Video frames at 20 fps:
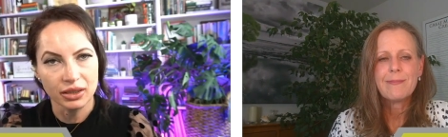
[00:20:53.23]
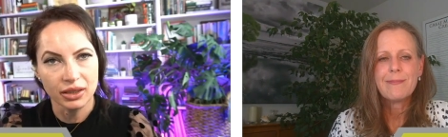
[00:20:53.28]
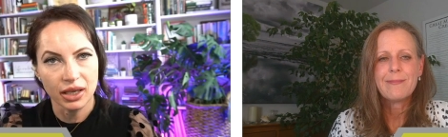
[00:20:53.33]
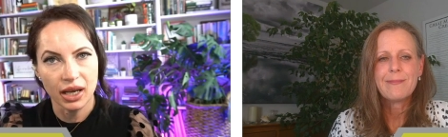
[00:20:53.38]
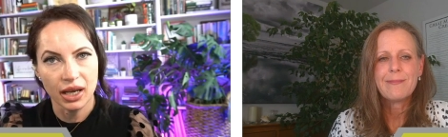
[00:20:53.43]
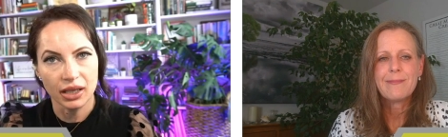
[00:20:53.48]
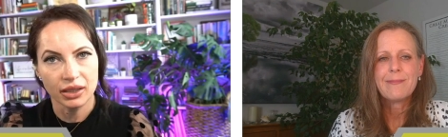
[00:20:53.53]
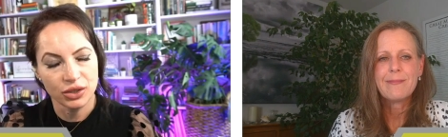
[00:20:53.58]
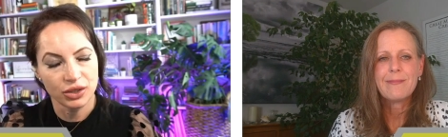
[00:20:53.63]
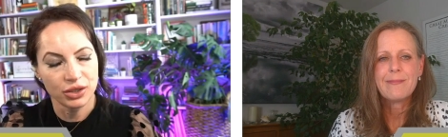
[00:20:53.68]

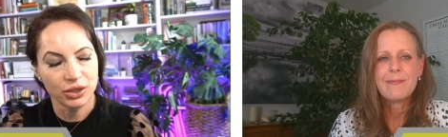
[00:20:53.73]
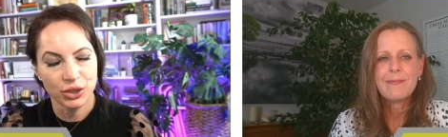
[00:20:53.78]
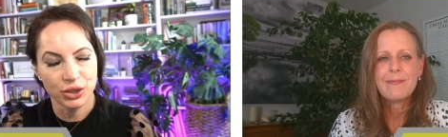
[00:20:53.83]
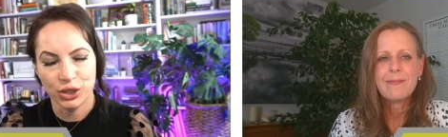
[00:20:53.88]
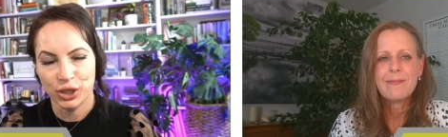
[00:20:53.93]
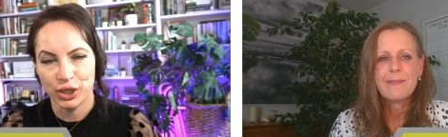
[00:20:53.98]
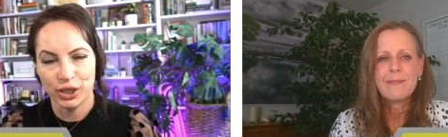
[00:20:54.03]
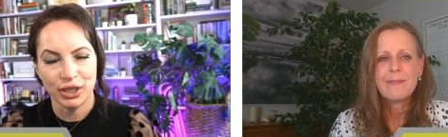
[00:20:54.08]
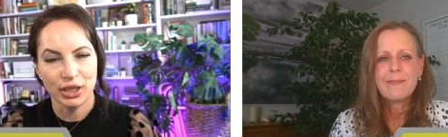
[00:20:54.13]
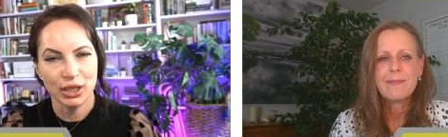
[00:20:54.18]
Speaker 1: that's
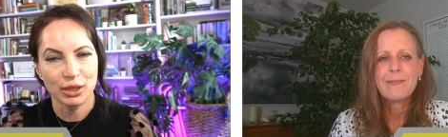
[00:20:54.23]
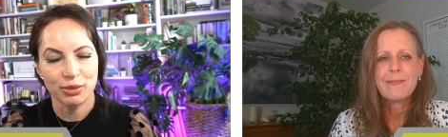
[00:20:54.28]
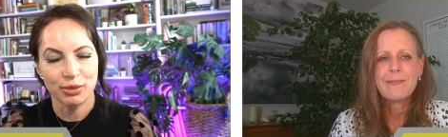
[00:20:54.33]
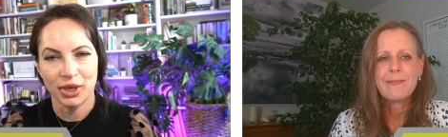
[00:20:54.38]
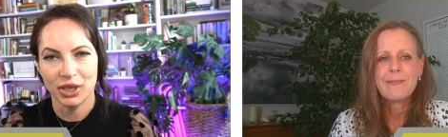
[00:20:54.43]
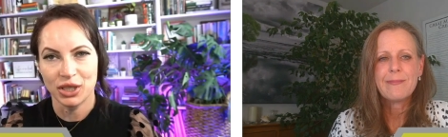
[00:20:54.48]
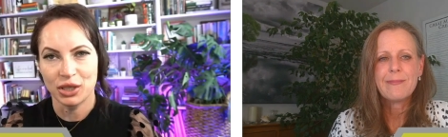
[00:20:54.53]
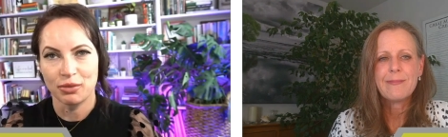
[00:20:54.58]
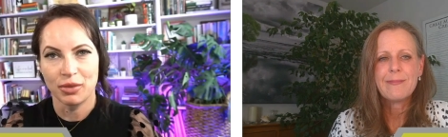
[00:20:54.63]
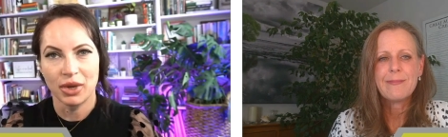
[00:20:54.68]
just as
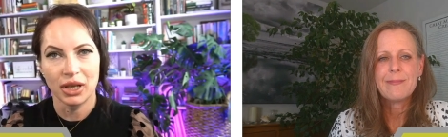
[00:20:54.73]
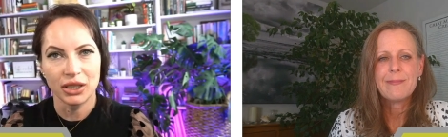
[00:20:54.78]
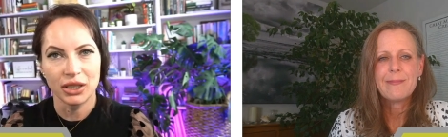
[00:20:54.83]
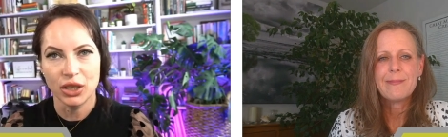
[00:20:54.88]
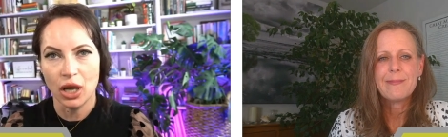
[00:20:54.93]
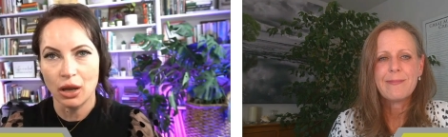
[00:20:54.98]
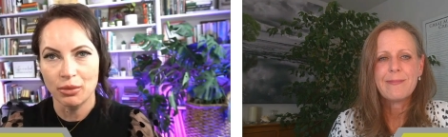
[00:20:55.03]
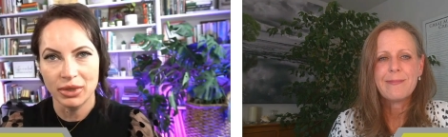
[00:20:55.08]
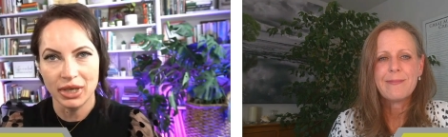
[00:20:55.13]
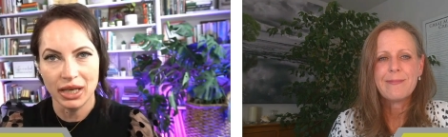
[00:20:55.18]
much male
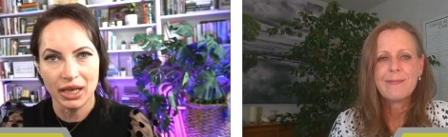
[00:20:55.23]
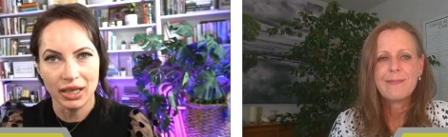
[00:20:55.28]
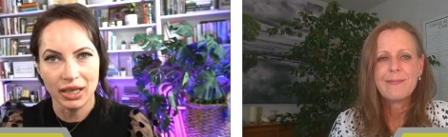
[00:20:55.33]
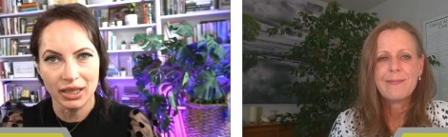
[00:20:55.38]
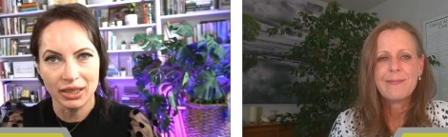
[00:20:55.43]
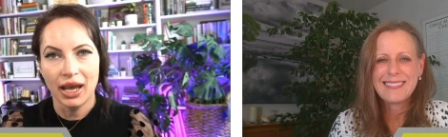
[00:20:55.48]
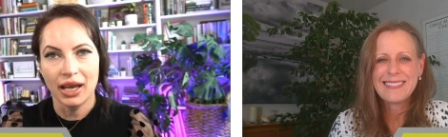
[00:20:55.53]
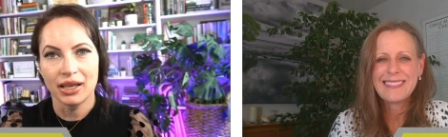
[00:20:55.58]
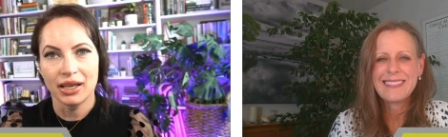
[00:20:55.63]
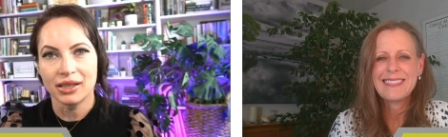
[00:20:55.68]

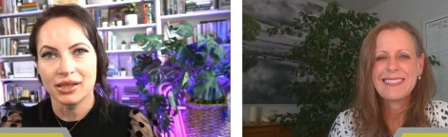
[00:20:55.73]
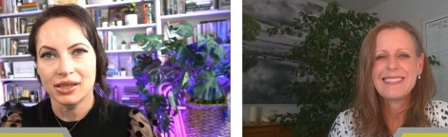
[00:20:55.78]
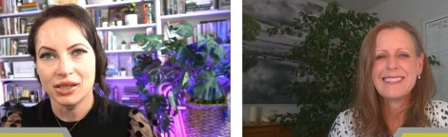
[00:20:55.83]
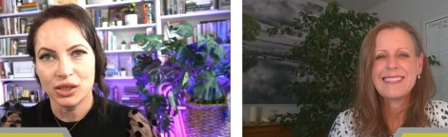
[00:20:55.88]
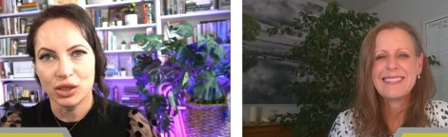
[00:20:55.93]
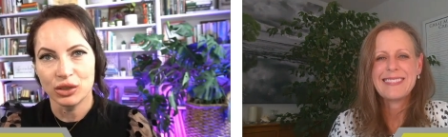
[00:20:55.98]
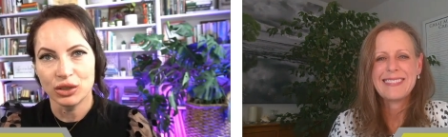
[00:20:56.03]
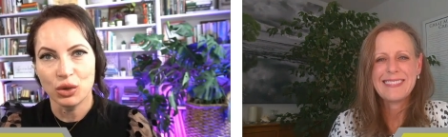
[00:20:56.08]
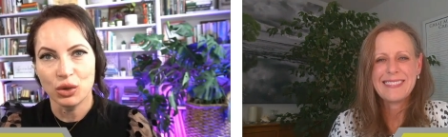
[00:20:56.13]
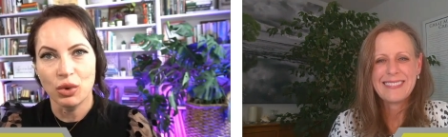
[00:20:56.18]
dominated as,
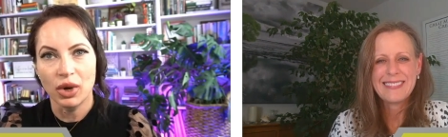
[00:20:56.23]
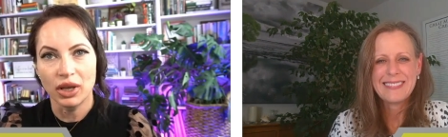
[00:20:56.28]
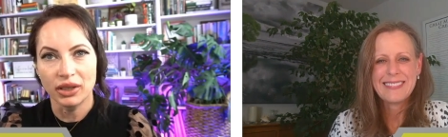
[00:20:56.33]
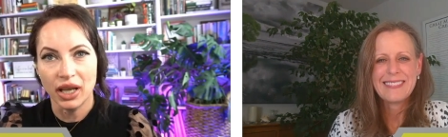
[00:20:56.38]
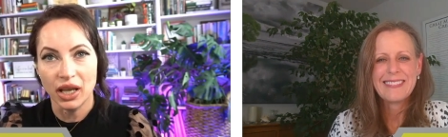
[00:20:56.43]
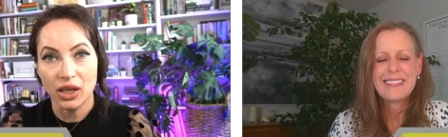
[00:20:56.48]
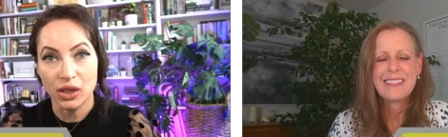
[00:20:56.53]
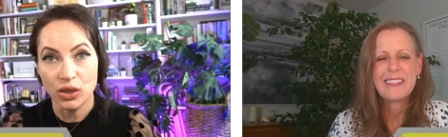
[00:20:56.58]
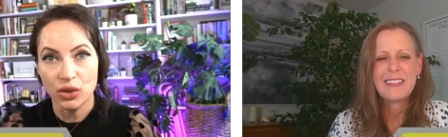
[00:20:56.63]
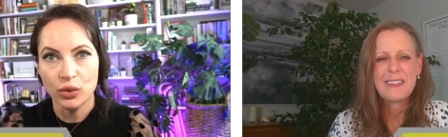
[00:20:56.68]
you know, the one
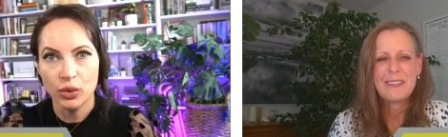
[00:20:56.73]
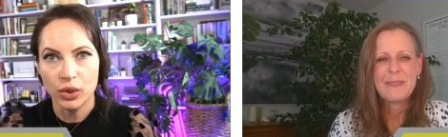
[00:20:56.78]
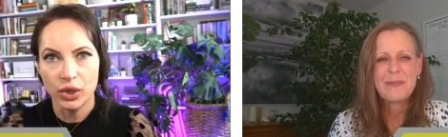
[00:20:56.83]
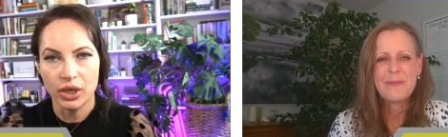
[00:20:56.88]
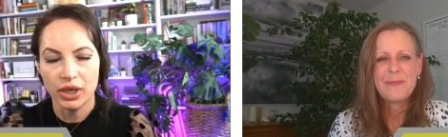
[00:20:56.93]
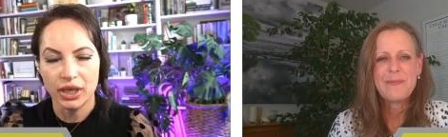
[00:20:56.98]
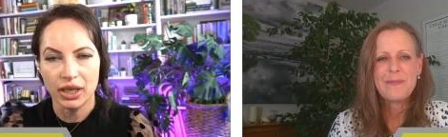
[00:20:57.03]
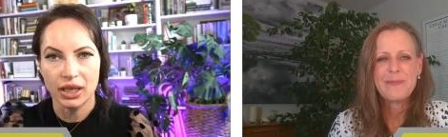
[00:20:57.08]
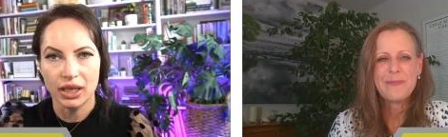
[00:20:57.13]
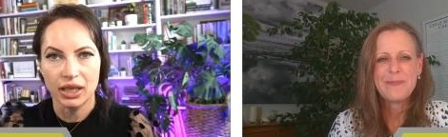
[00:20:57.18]
that you
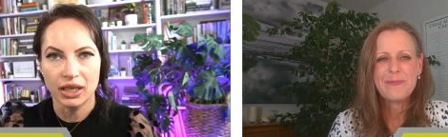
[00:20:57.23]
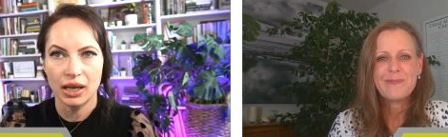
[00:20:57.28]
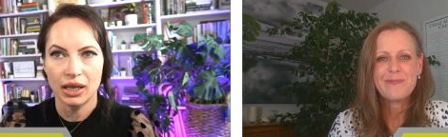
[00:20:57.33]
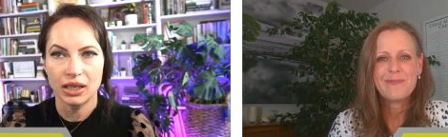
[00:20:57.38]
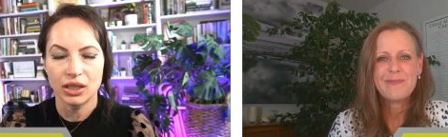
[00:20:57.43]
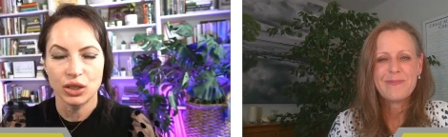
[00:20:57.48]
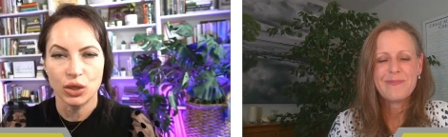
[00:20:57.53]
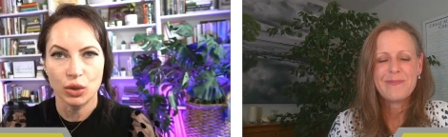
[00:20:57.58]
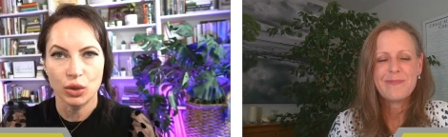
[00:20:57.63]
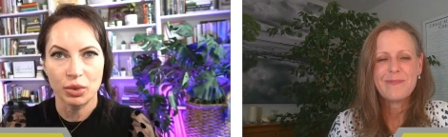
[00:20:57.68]
were in,
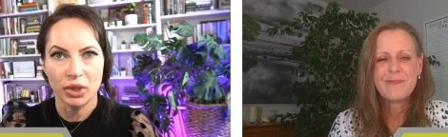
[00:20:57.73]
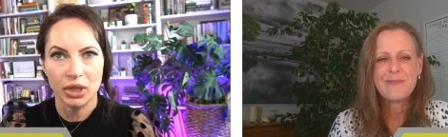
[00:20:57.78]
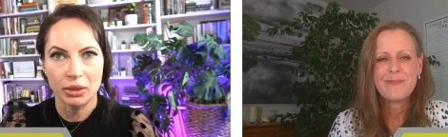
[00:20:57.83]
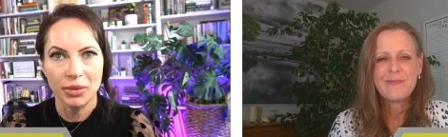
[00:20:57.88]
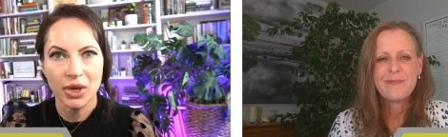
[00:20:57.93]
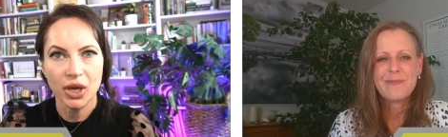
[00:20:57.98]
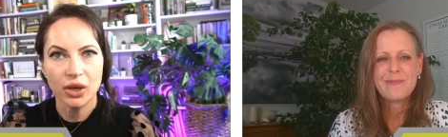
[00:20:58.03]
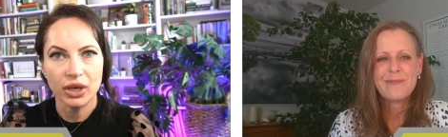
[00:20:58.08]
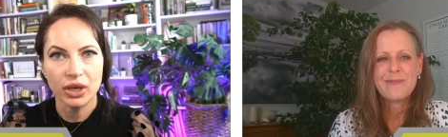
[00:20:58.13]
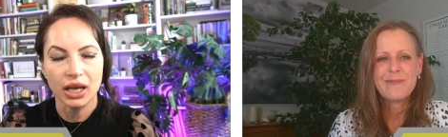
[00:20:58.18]
in corporate
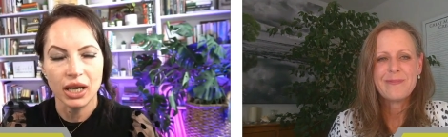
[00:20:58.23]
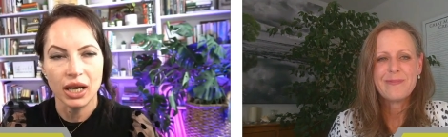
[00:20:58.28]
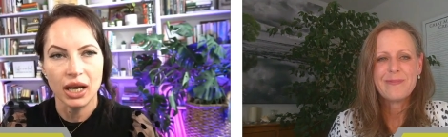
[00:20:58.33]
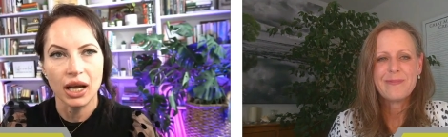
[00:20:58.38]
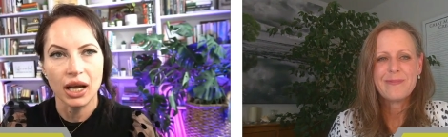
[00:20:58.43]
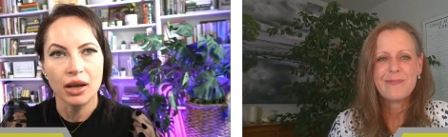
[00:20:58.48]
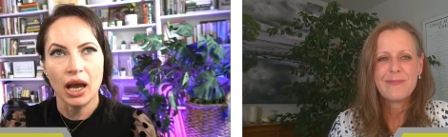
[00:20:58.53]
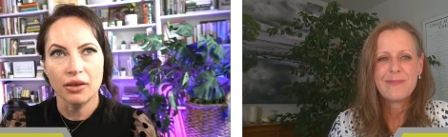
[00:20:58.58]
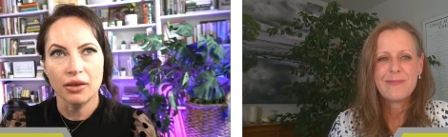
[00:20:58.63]
America.